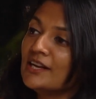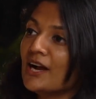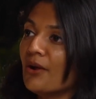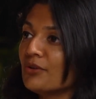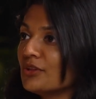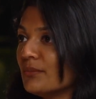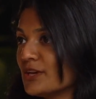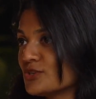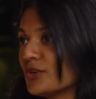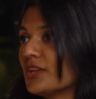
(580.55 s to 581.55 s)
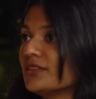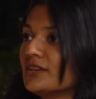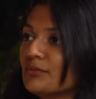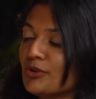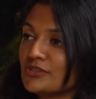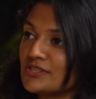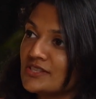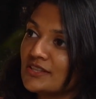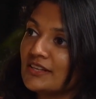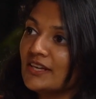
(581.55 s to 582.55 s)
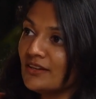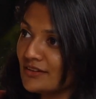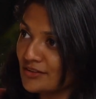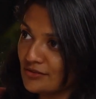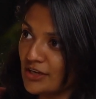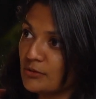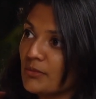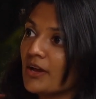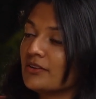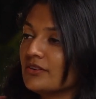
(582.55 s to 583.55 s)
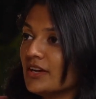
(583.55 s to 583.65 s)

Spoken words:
How do they make sure that they are processing the data in the right manner?